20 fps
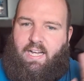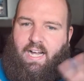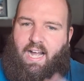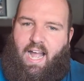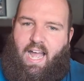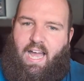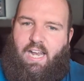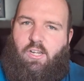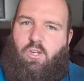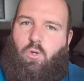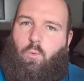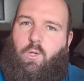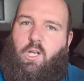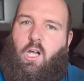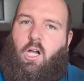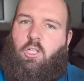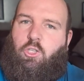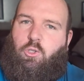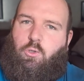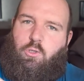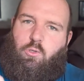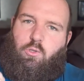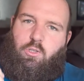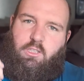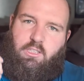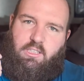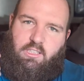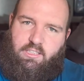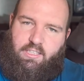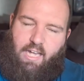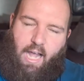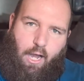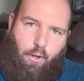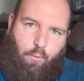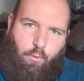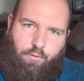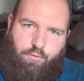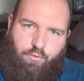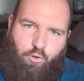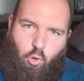and we also used a
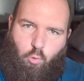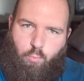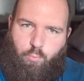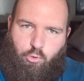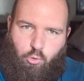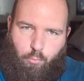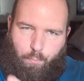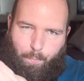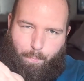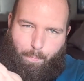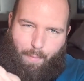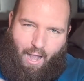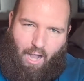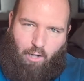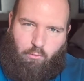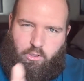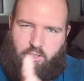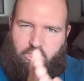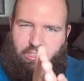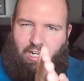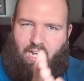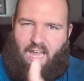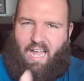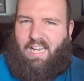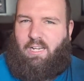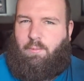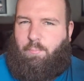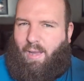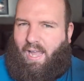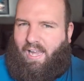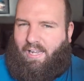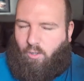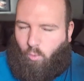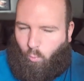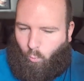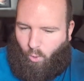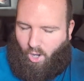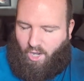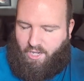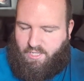styrofoam to bounce the light back,
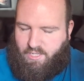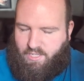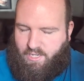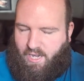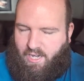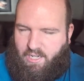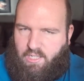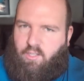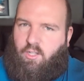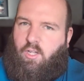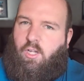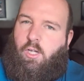a white side,